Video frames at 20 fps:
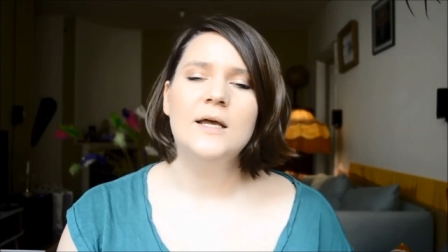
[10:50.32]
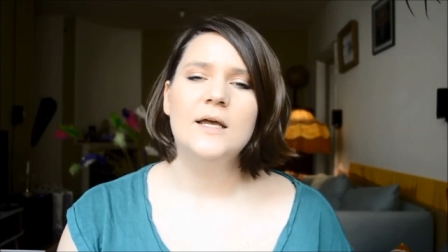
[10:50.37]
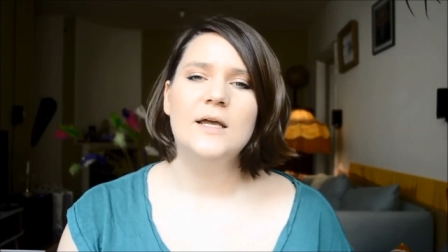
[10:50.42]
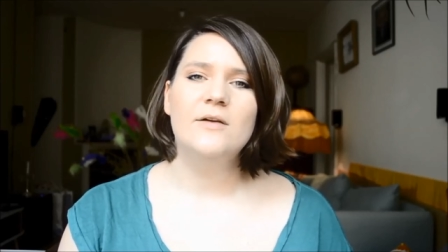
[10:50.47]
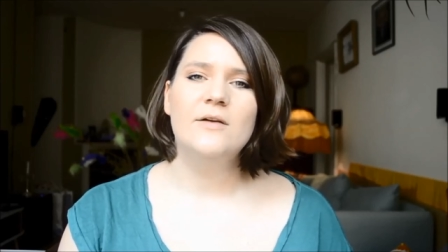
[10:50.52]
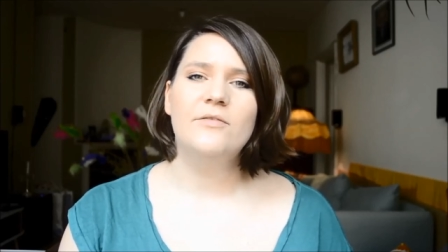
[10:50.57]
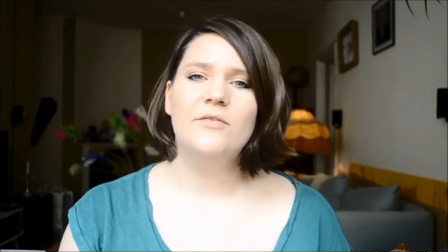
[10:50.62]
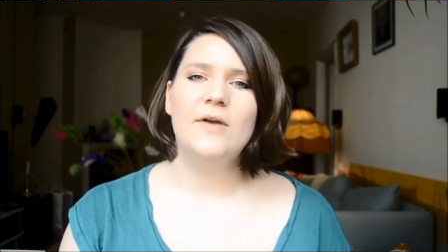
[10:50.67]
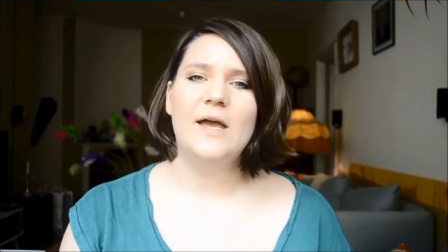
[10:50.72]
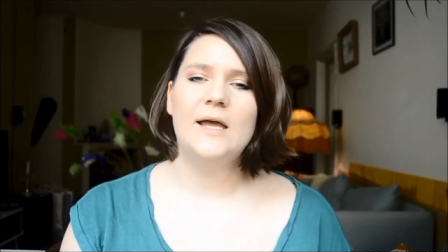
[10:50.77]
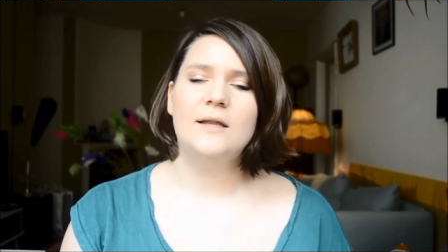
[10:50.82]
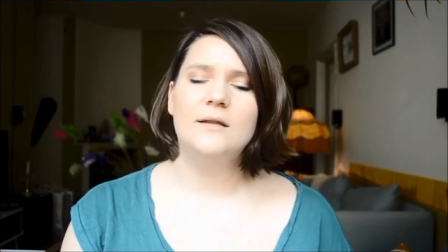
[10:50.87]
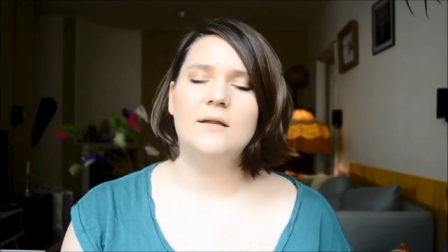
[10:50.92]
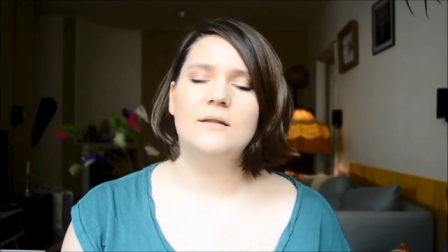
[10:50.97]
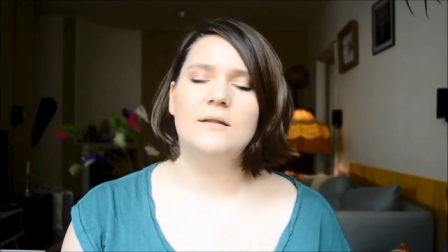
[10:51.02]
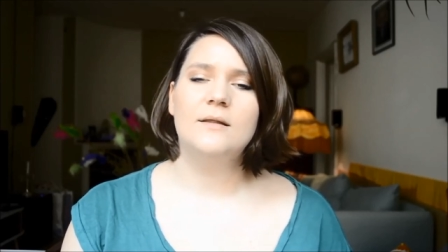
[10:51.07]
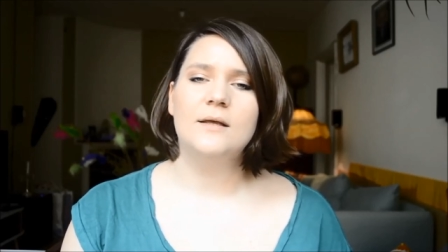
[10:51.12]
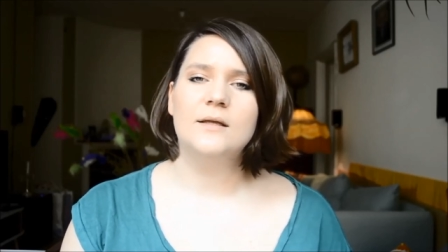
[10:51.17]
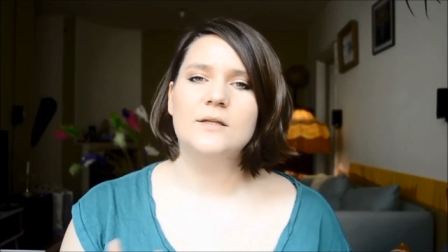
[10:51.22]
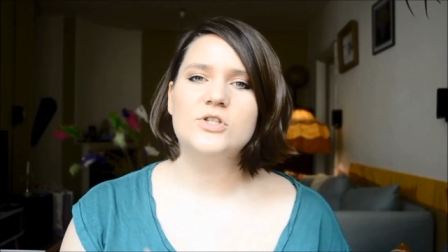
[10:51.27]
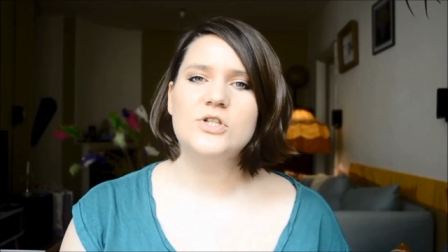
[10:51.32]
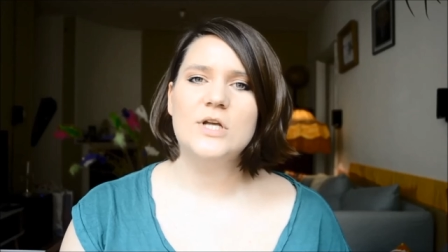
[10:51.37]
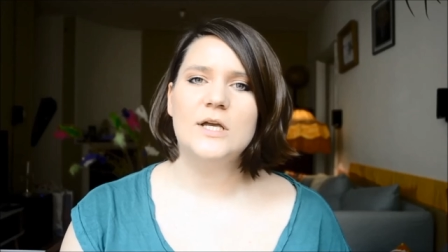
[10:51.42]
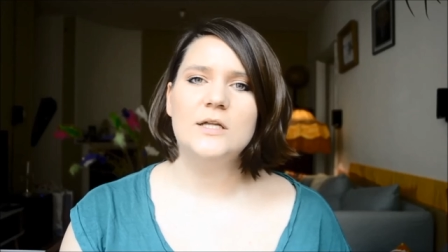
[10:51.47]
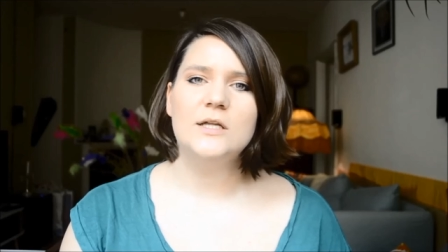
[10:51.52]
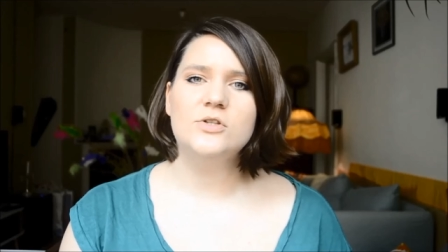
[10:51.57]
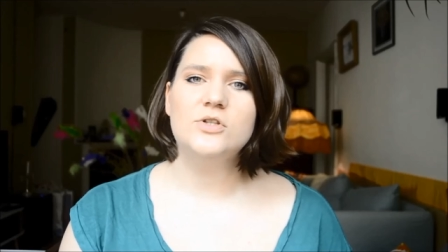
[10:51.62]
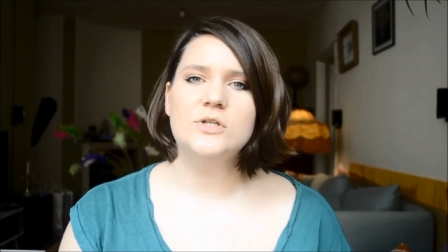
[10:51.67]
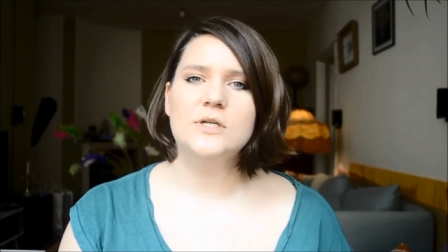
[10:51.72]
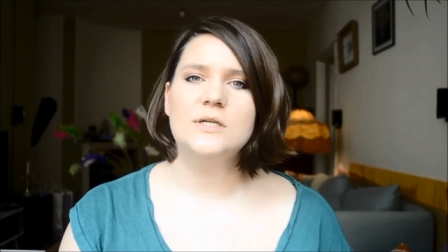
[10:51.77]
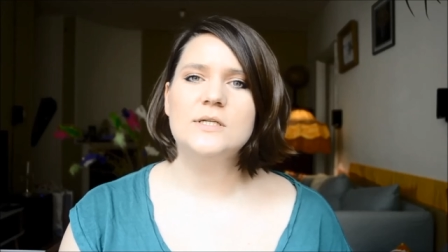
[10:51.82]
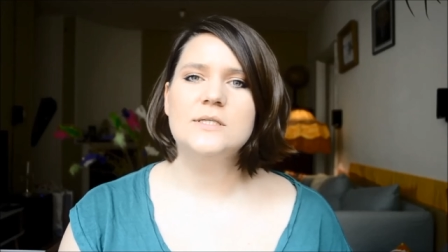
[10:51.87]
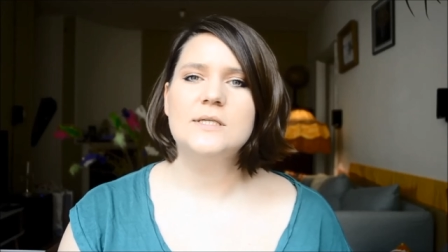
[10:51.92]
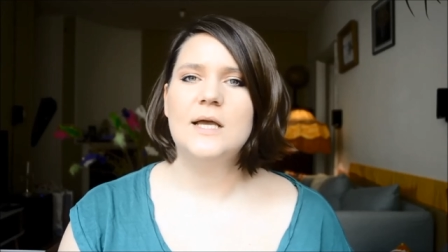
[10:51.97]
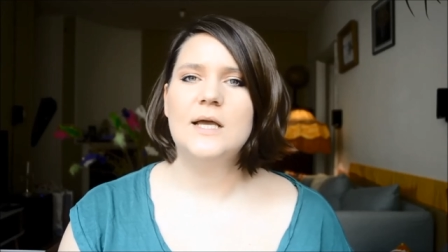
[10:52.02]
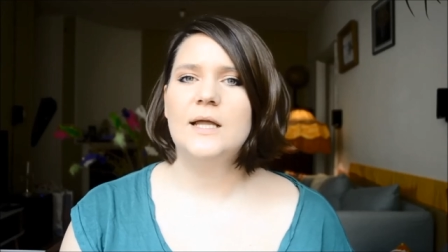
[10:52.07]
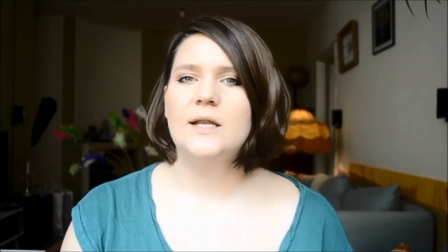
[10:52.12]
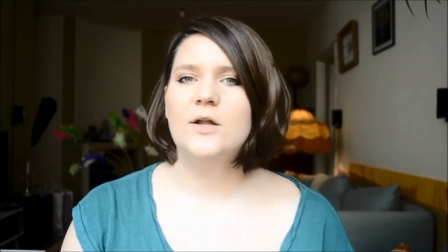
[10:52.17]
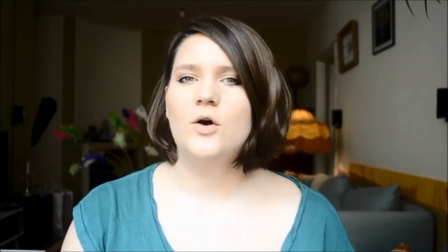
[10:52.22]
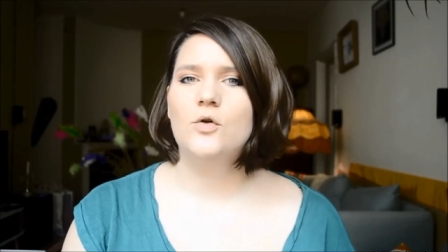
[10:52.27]
if anything changes,
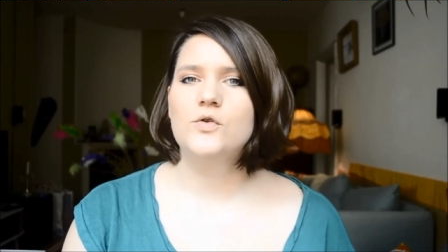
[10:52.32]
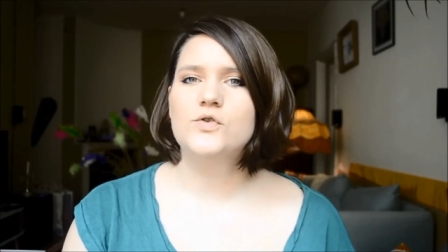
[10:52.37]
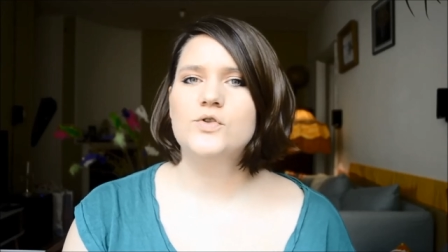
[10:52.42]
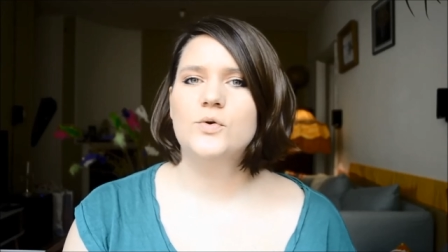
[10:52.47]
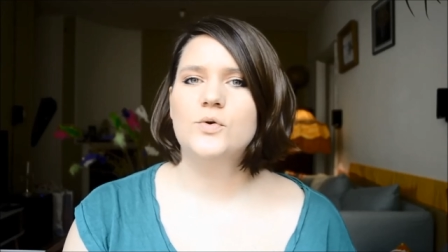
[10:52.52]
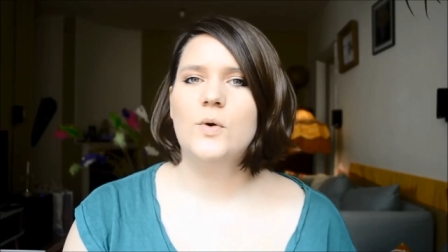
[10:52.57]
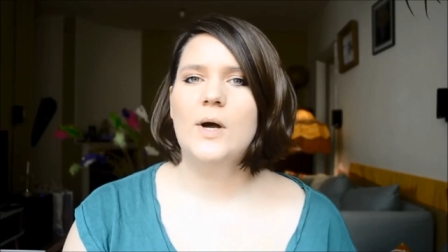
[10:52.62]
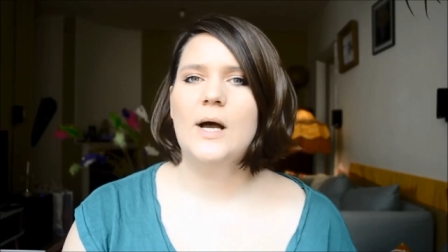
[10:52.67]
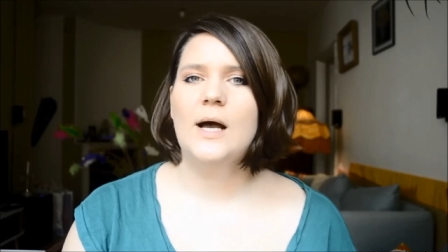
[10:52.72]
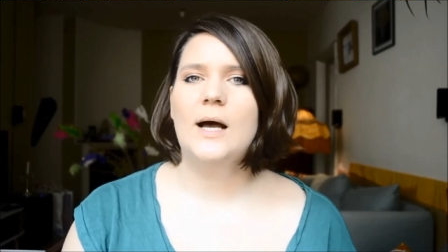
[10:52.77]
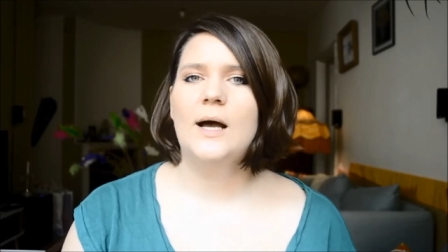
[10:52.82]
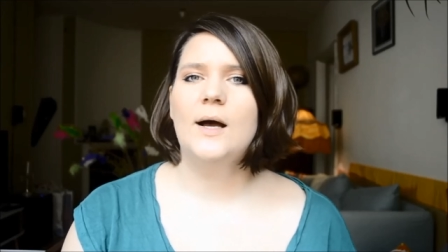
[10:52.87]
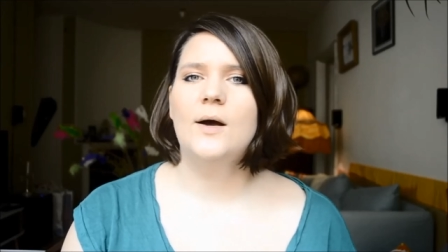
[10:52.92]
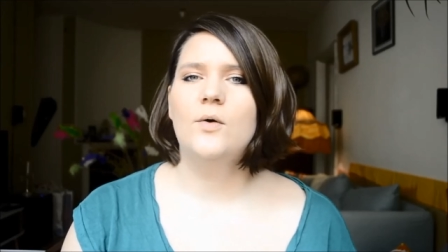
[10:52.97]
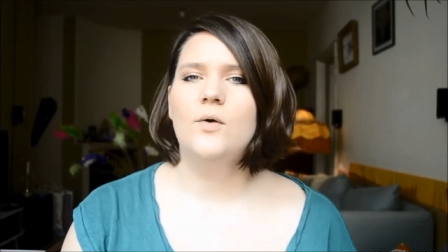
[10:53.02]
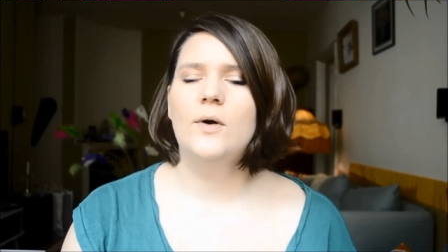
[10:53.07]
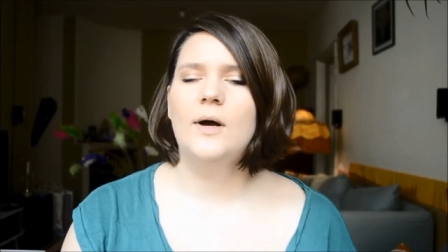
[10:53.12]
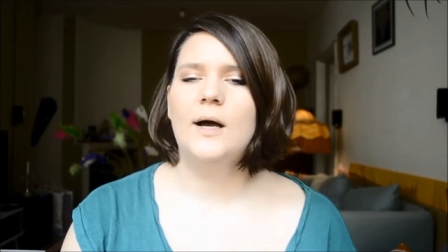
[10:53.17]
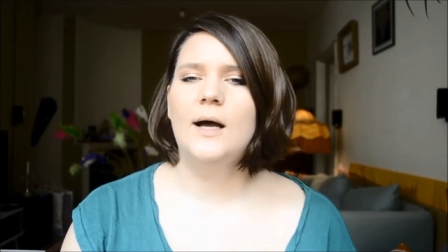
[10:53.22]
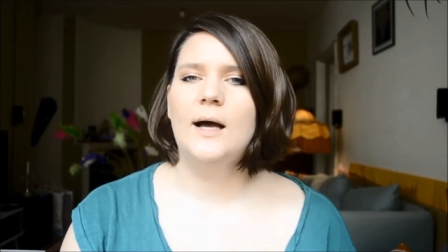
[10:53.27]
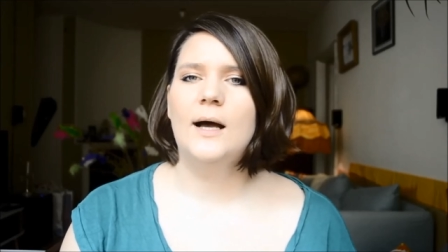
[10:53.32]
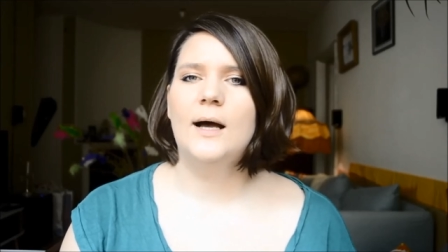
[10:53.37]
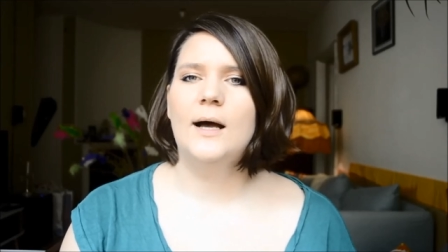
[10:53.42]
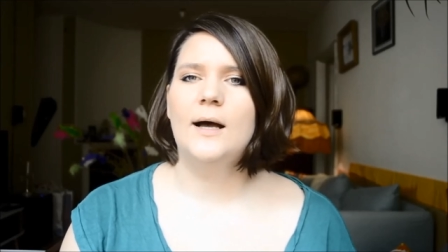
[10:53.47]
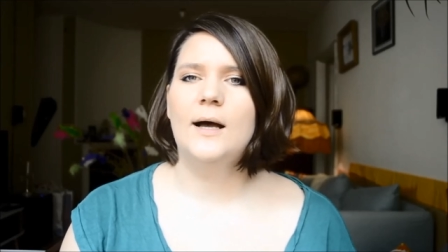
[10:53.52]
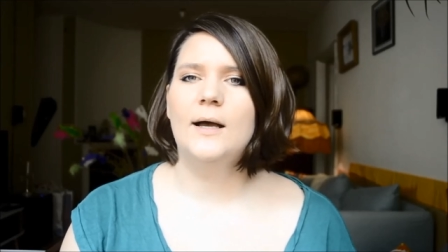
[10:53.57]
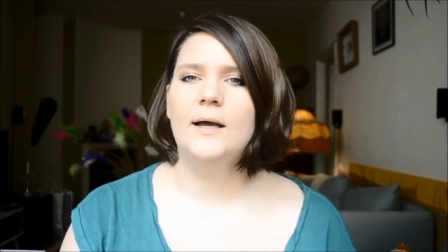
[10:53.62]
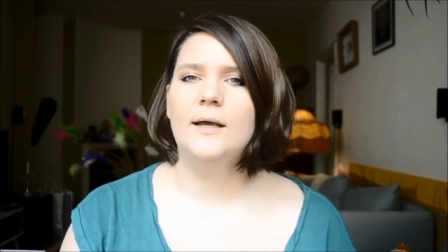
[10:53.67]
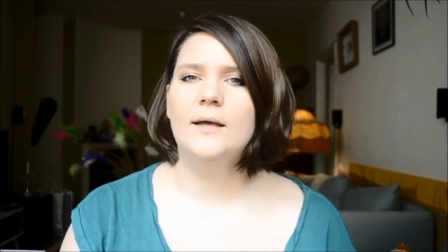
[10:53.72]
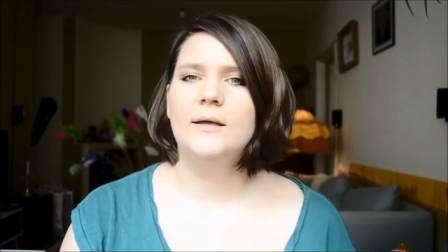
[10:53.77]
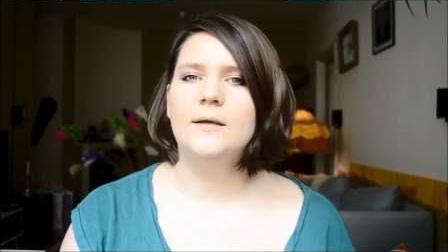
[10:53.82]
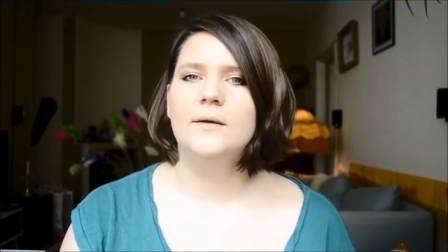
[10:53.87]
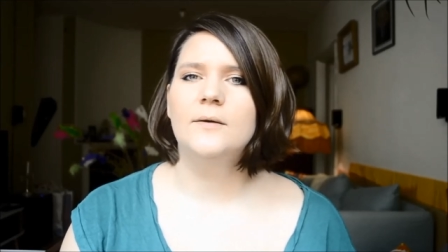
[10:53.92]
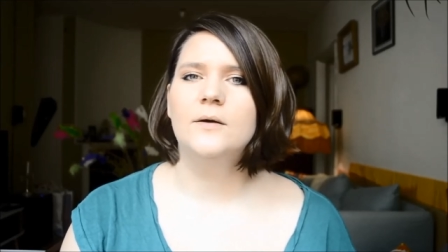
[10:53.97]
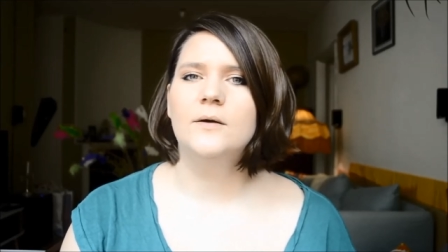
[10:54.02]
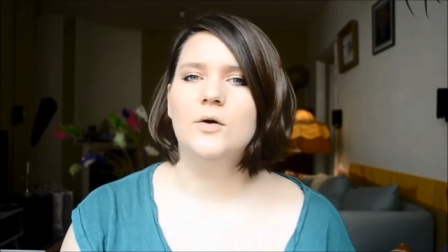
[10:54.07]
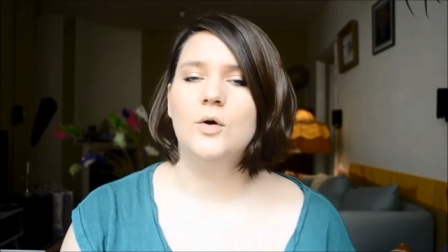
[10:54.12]
and also how I,